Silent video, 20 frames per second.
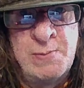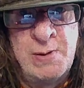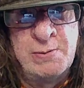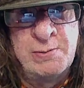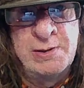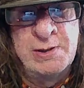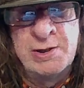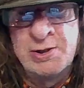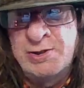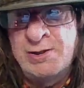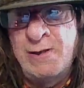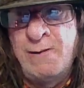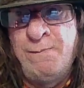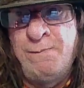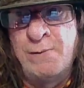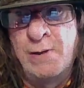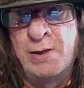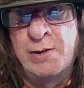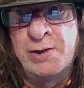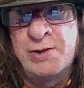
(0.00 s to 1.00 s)
smoking, and so
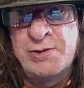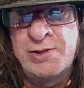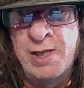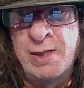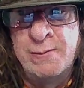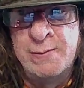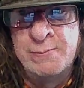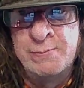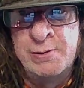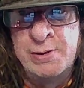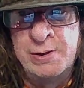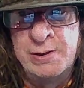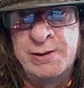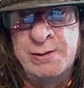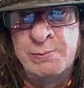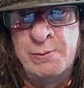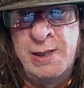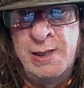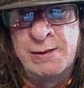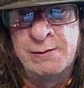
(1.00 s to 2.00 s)
far it's going
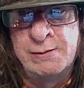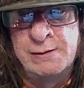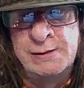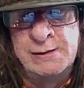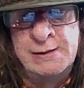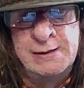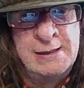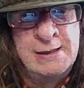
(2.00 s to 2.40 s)
really well.